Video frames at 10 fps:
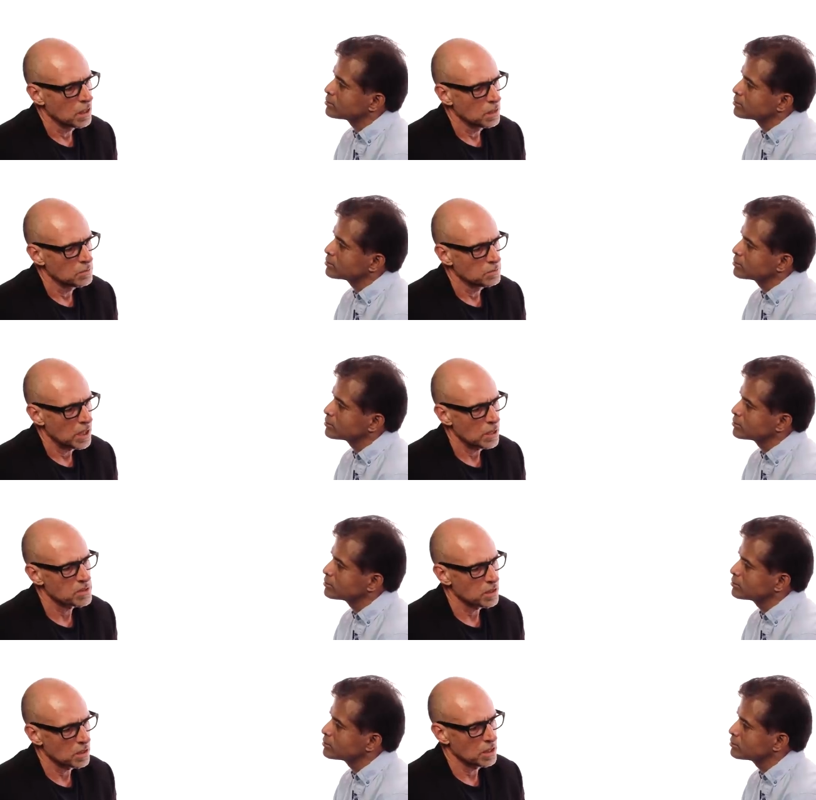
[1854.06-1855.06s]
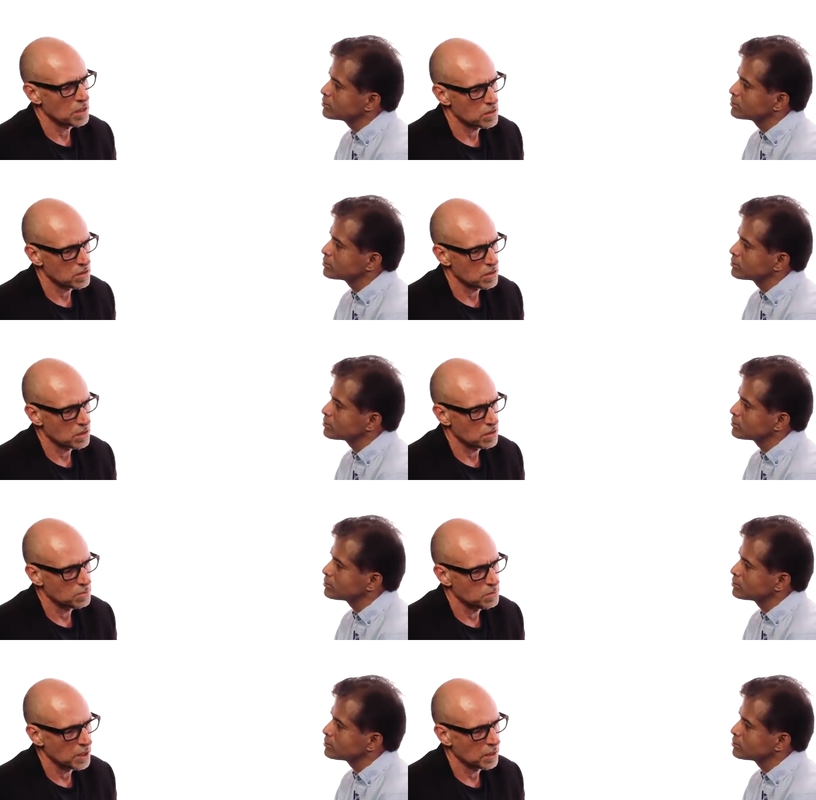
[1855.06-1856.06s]
Speaker 1: Um, Amazon announces
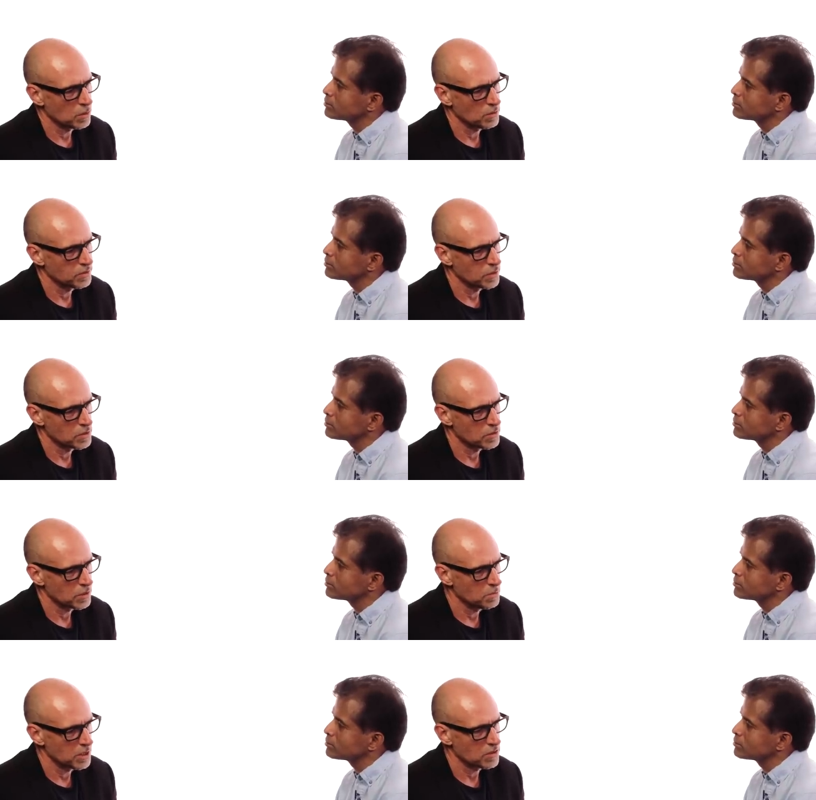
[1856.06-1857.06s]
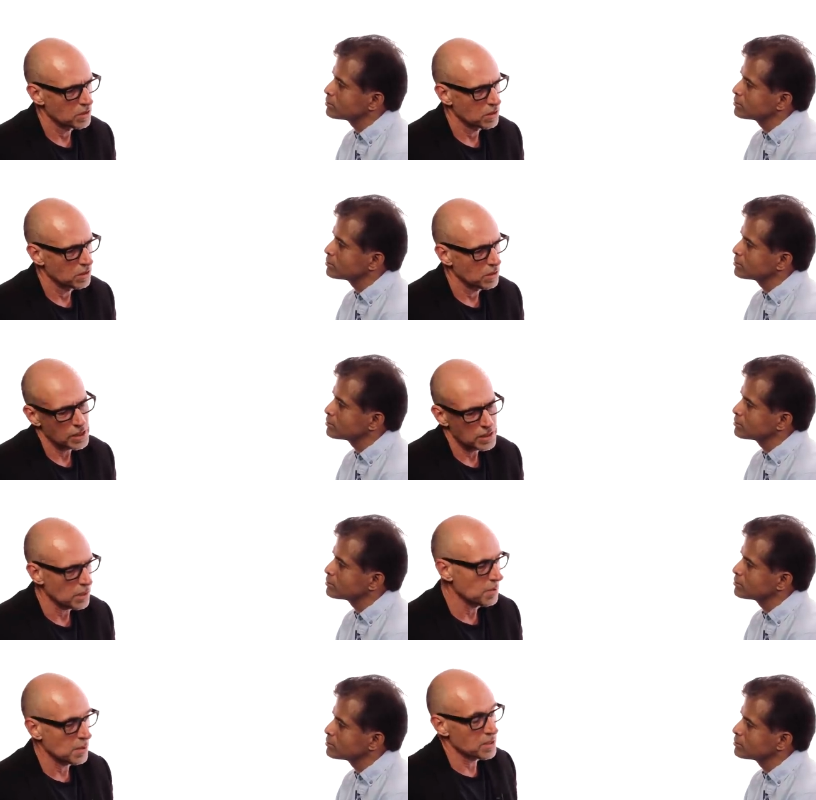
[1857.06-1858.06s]
they're buying Whole Foods, and basically, or
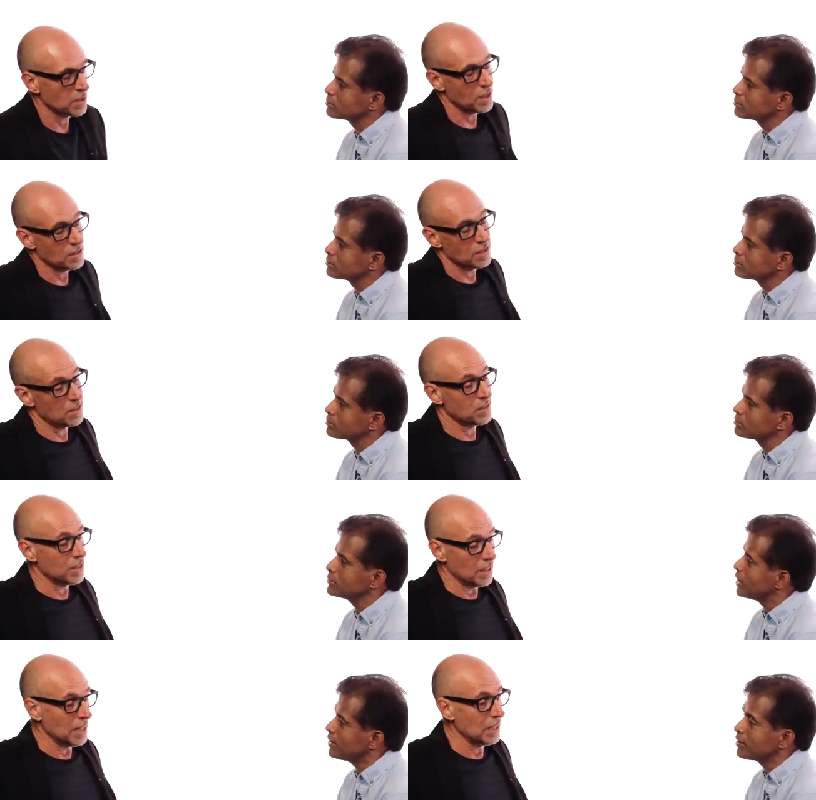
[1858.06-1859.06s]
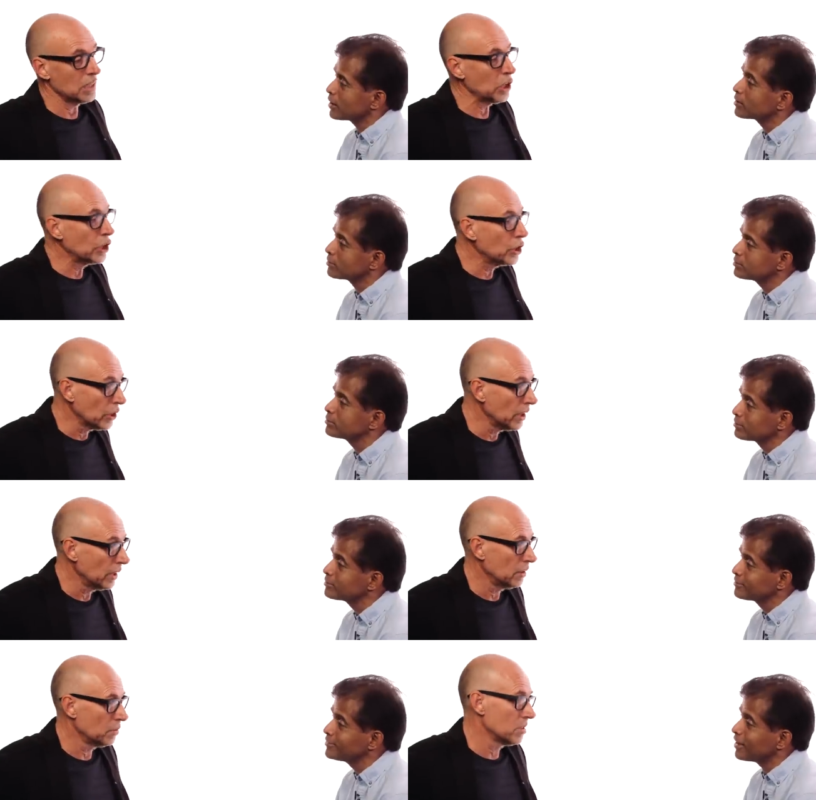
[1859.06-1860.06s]
anytime Amazon announces anything, anything
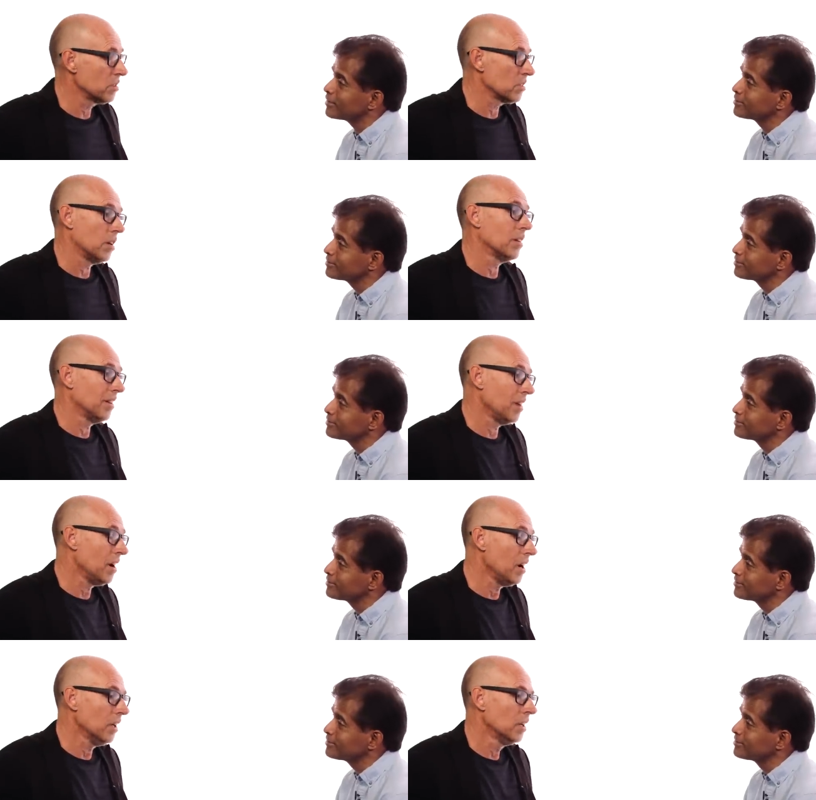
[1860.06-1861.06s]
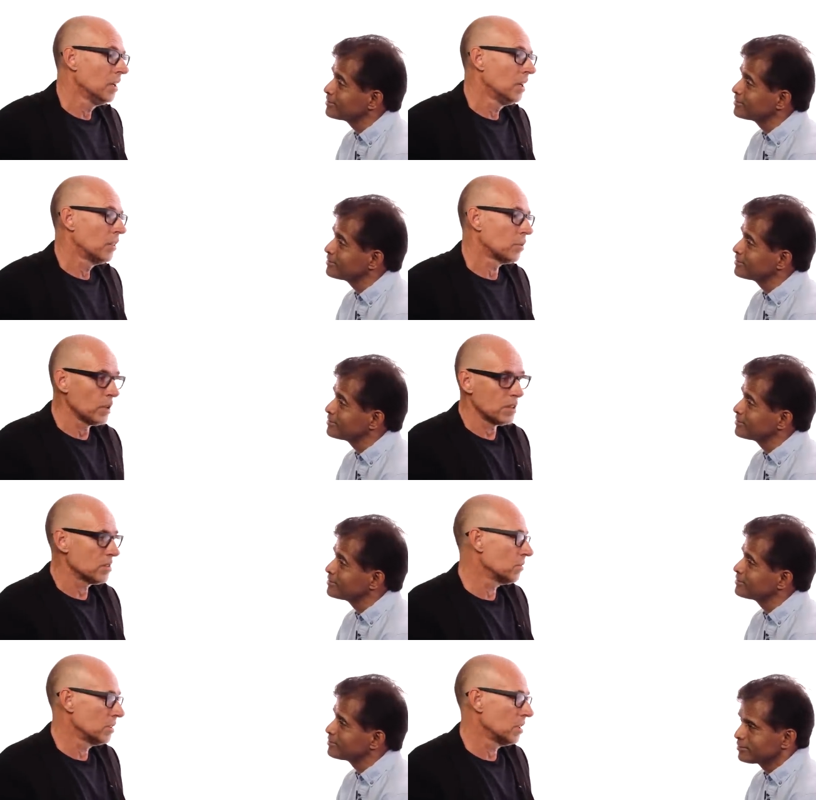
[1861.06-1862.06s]
good, which yeah. is a lot, the
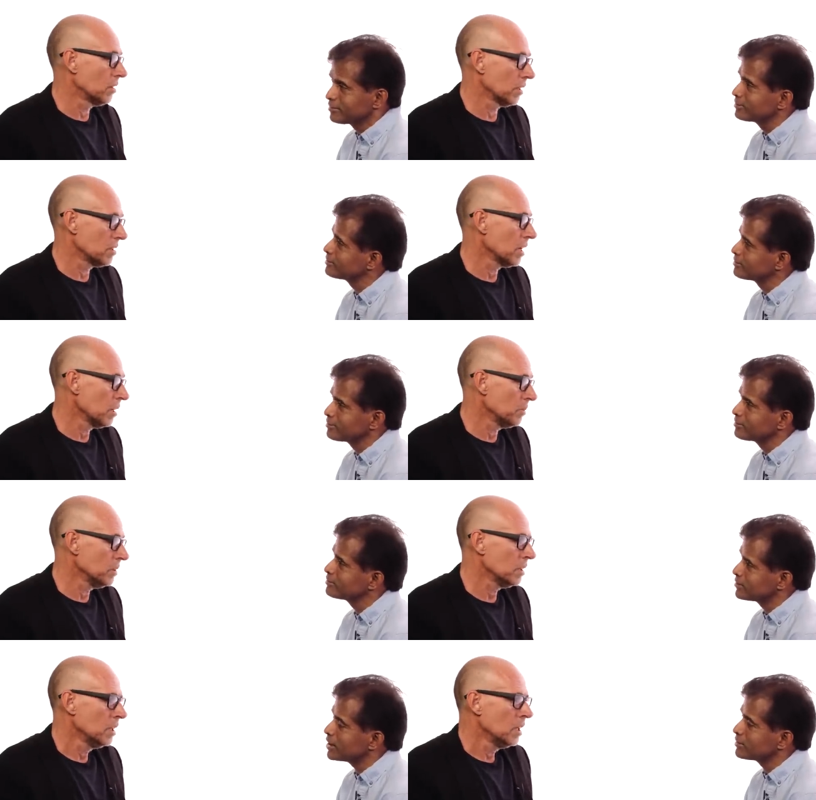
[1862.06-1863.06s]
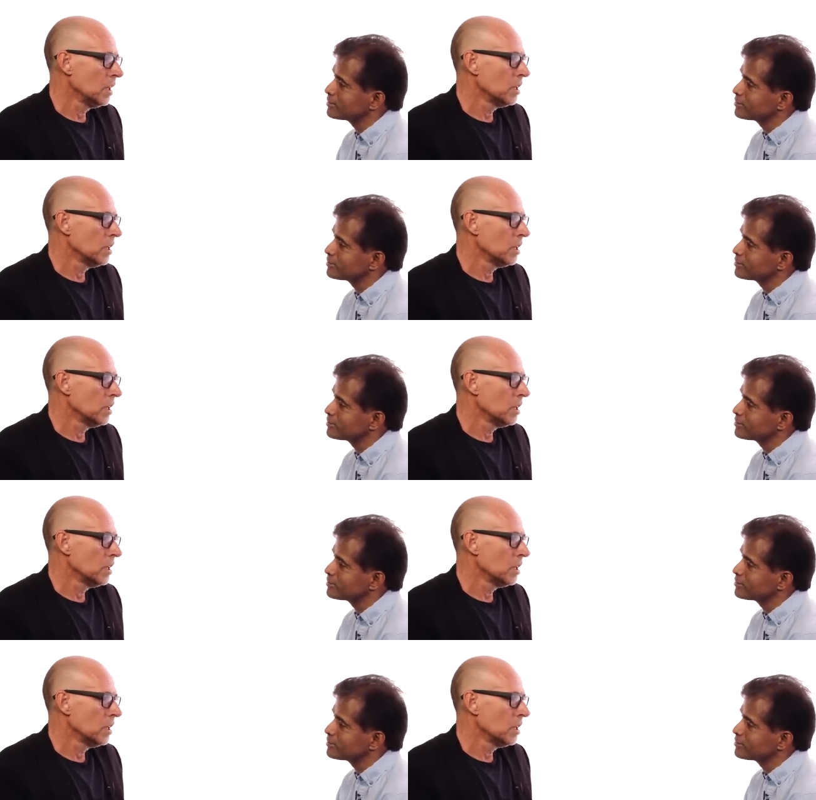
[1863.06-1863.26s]
rest of retail gets hammered. Right.